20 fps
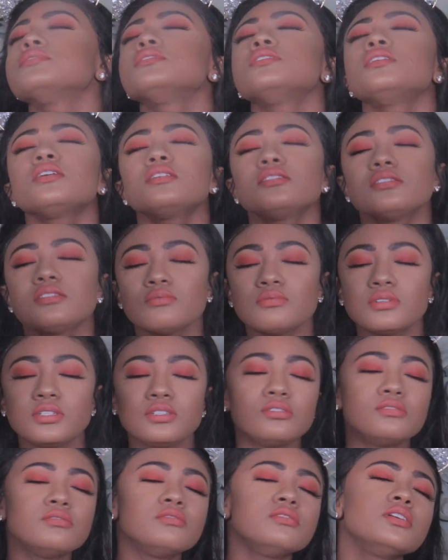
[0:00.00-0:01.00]
Yes, we
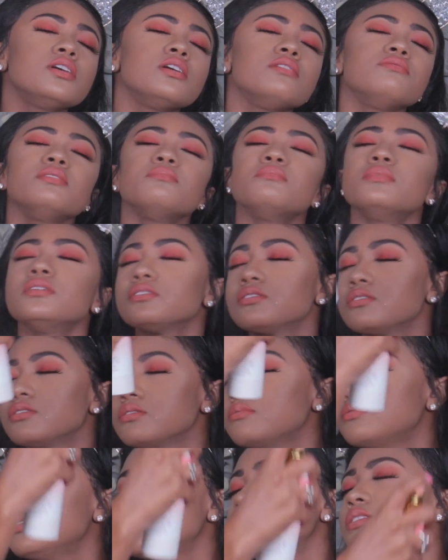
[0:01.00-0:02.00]
do love the mister.
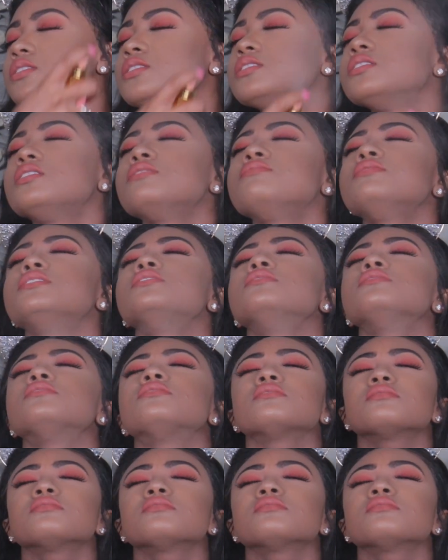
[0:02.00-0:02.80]
We love it.